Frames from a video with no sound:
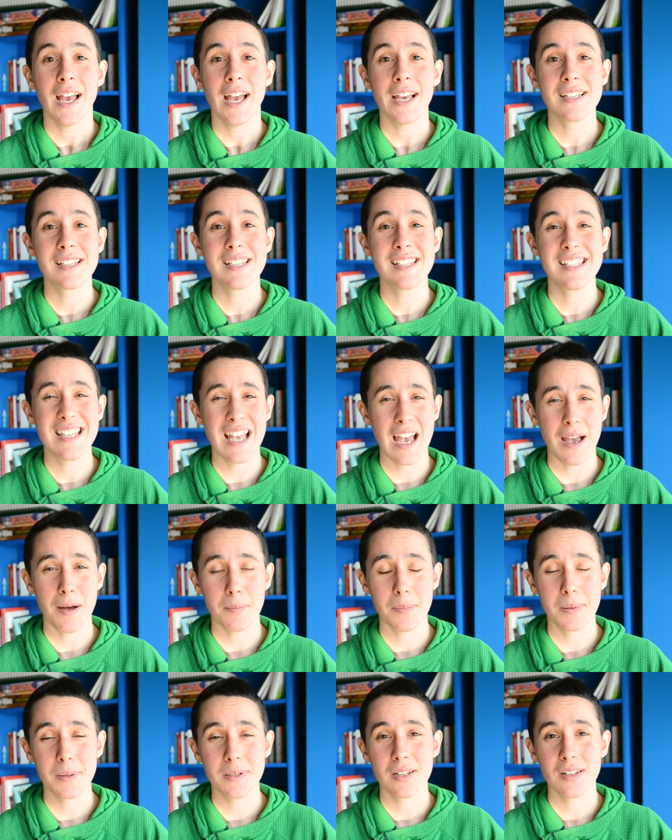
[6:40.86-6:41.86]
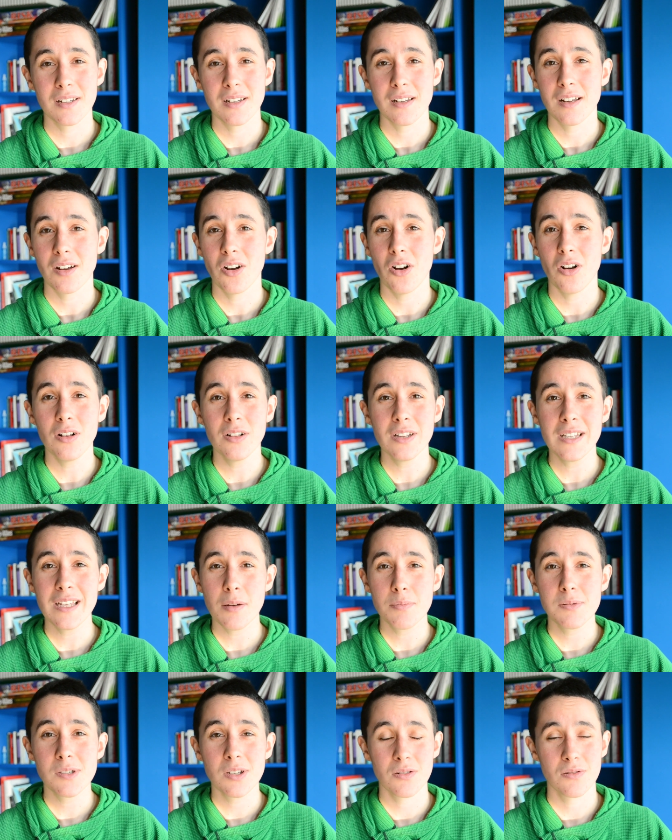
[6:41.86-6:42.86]
accept all the
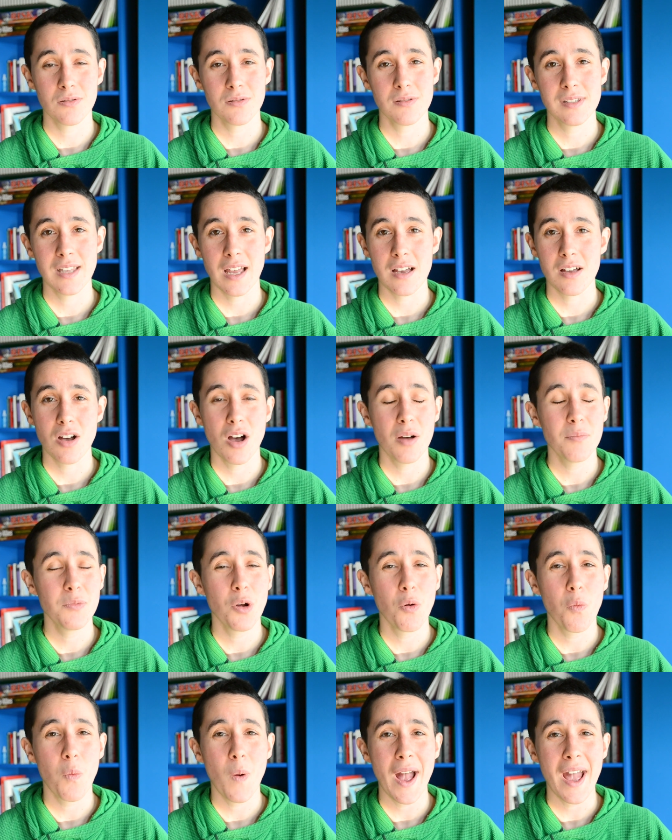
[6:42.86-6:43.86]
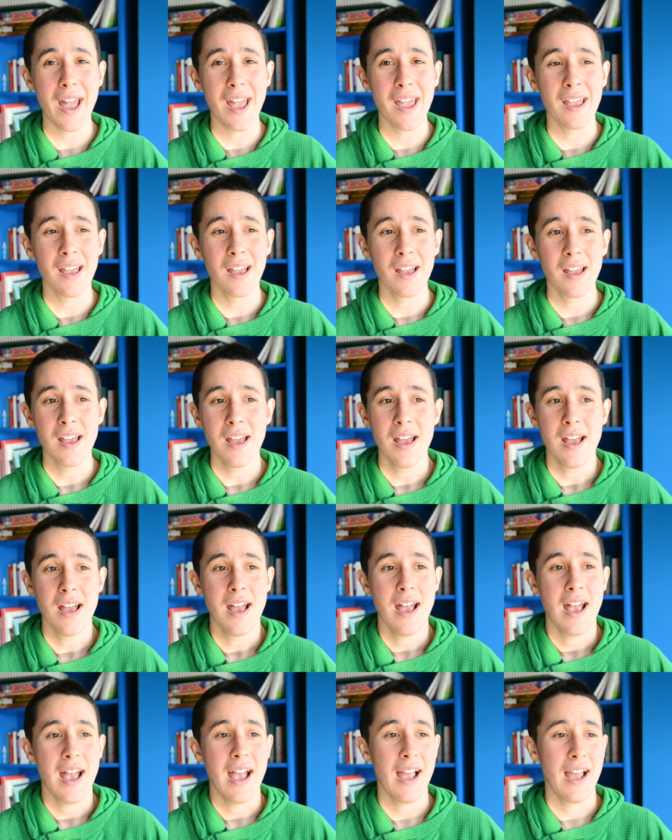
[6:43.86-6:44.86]
obstacles that come your way.
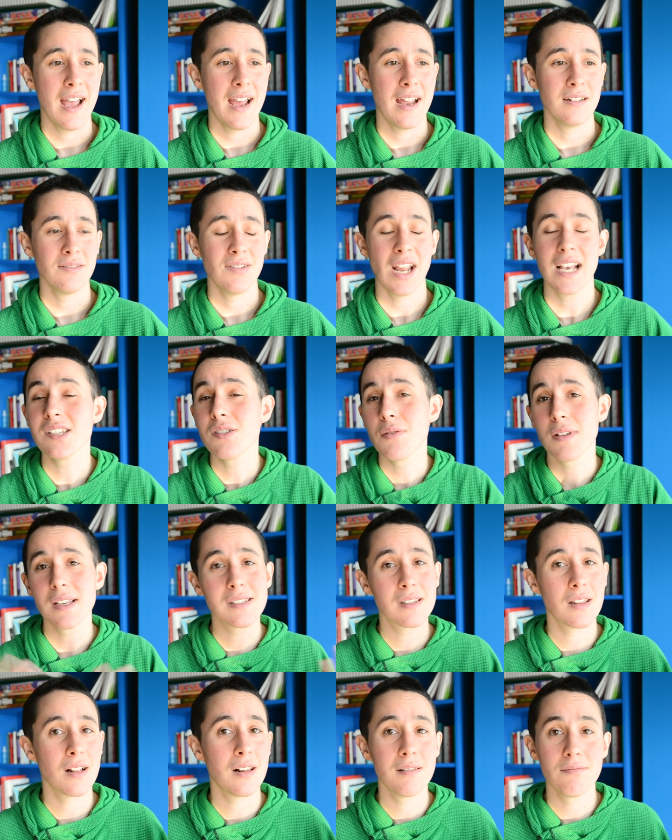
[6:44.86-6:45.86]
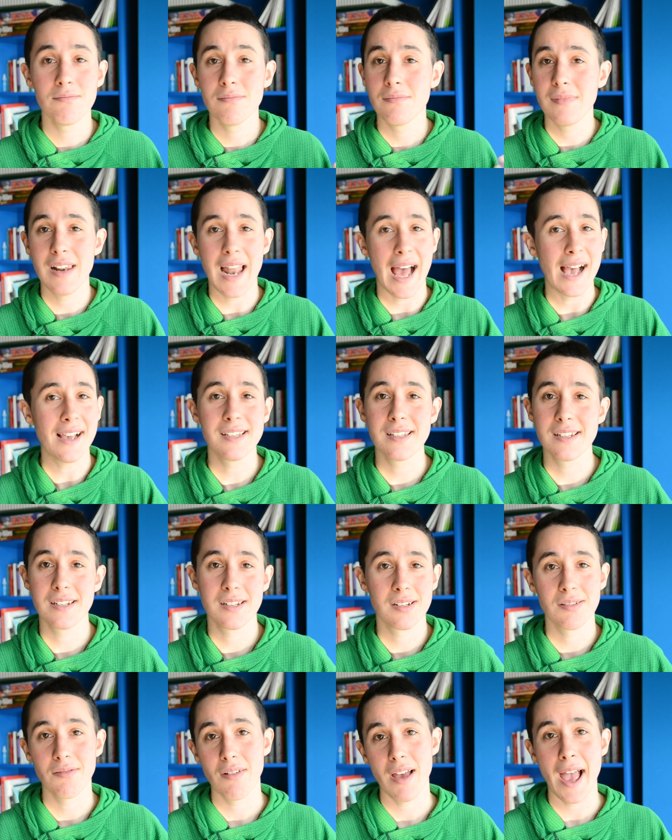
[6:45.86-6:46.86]
And next week's the
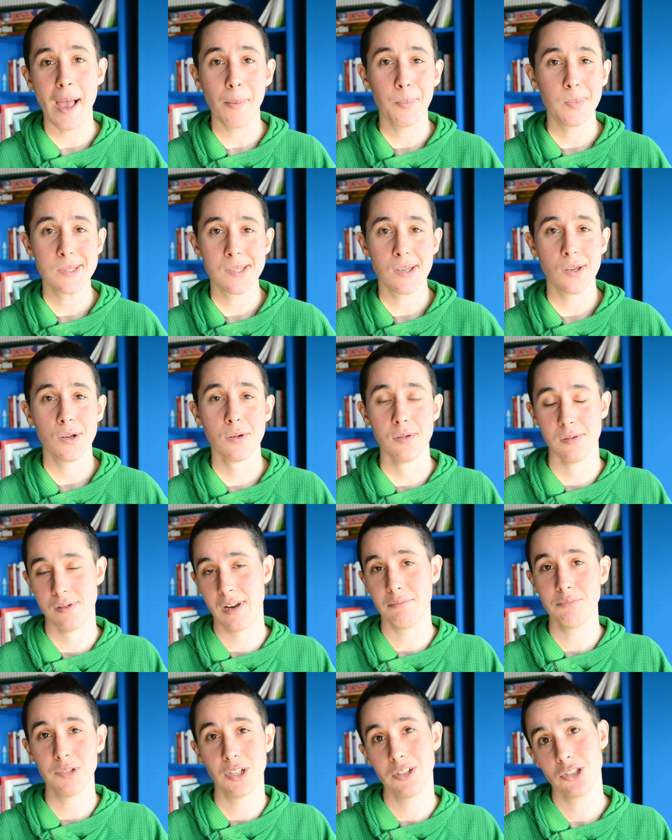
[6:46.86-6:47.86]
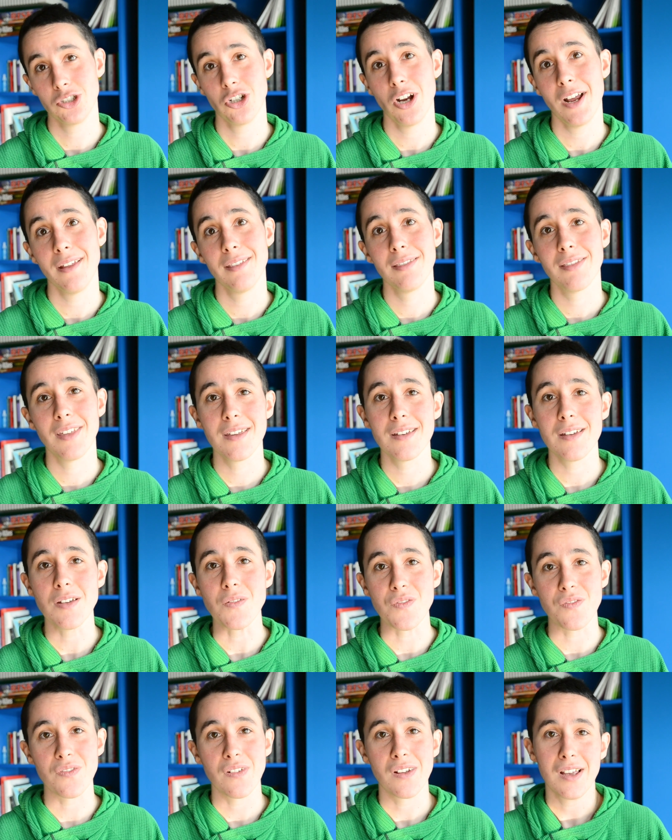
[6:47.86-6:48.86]
last episode. I'm gonna try and think of
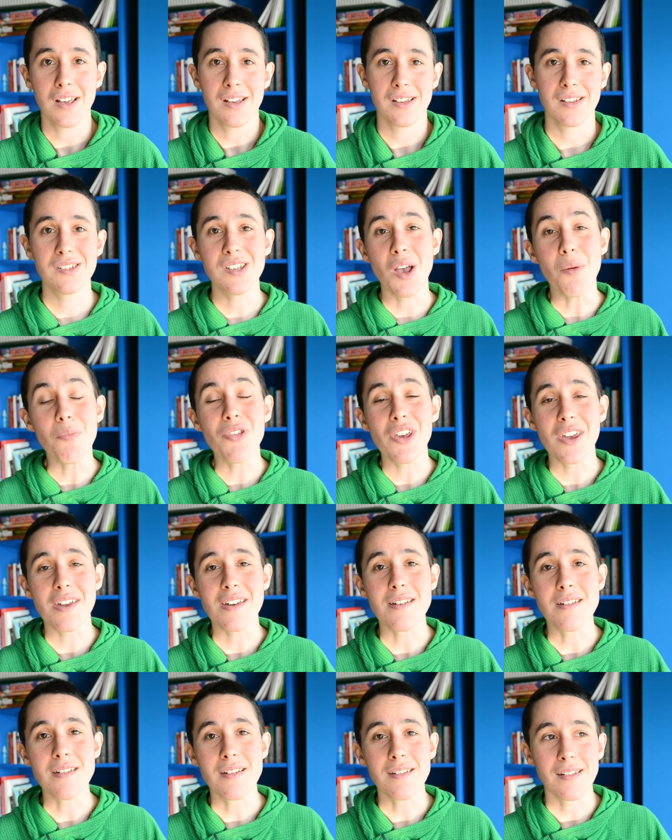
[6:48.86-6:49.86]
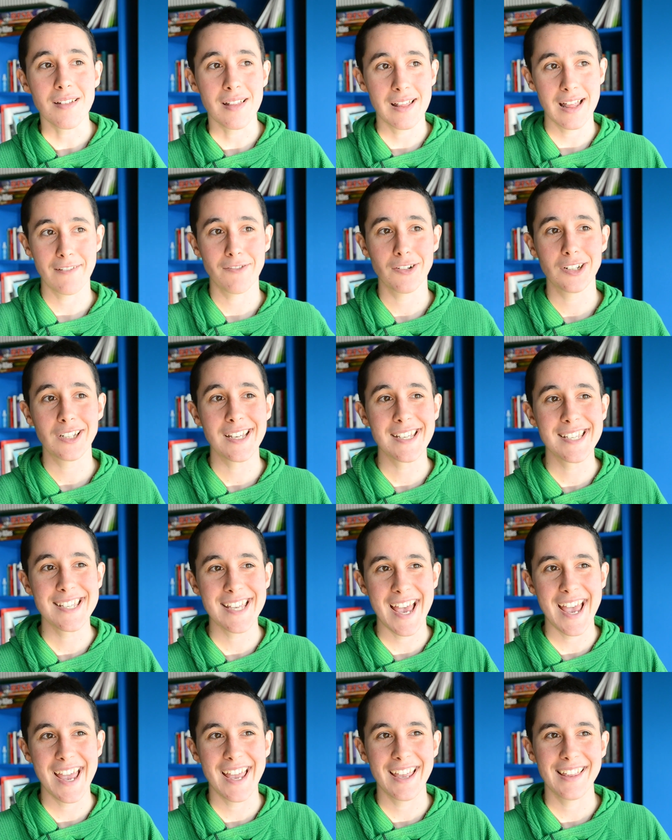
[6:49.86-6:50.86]
something clever to
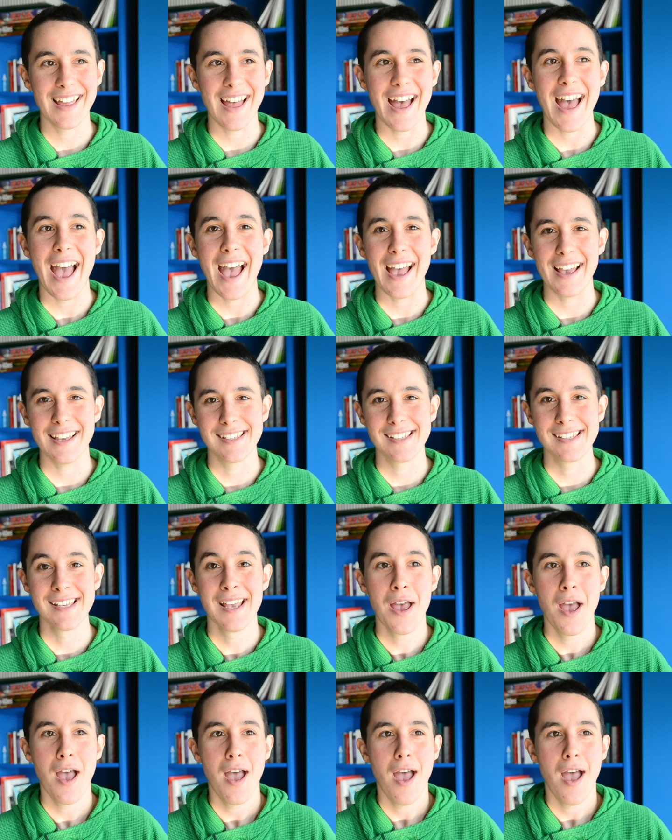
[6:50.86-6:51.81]
say that has